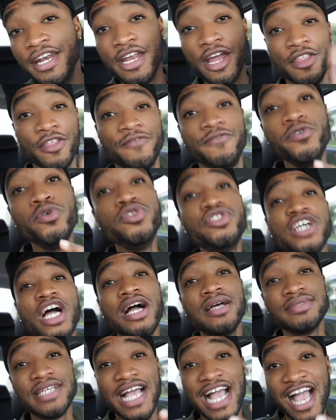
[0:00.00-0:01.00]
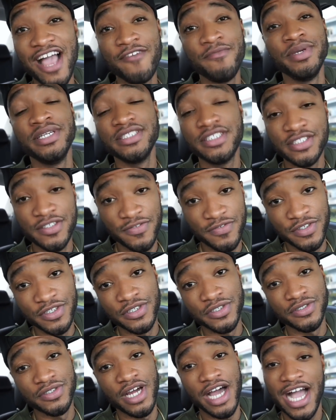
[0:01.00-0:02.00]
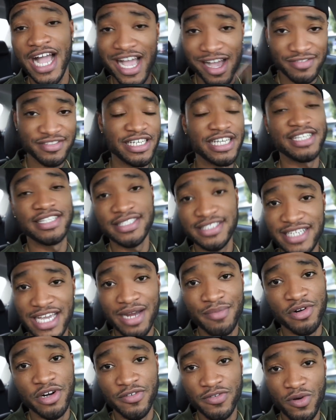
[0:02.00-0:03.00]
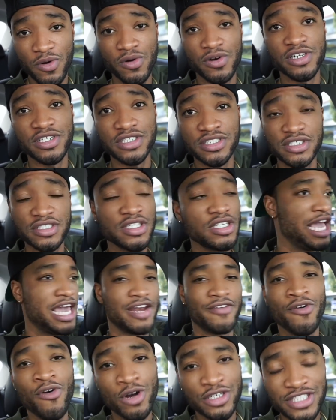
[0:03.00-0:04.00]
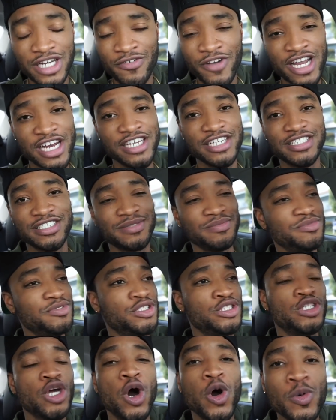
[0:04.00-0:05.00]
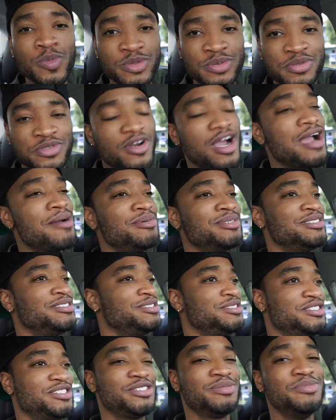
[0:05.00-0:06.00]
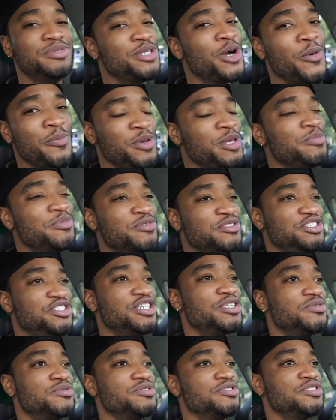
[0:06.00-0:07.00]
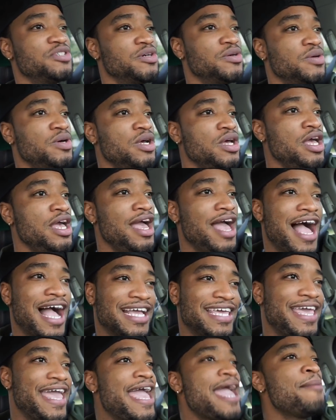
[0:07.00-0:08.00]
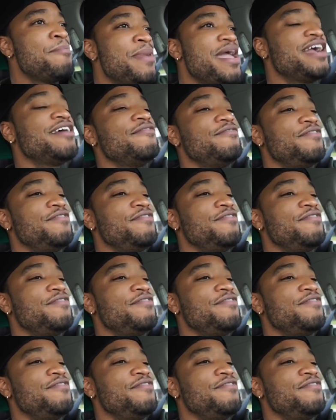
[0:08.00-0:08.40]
Now, the few times I have been to the field, I have taken this camera, of course. And of course, I ran into some dope subscribers and just some dope people in general. So I can't make a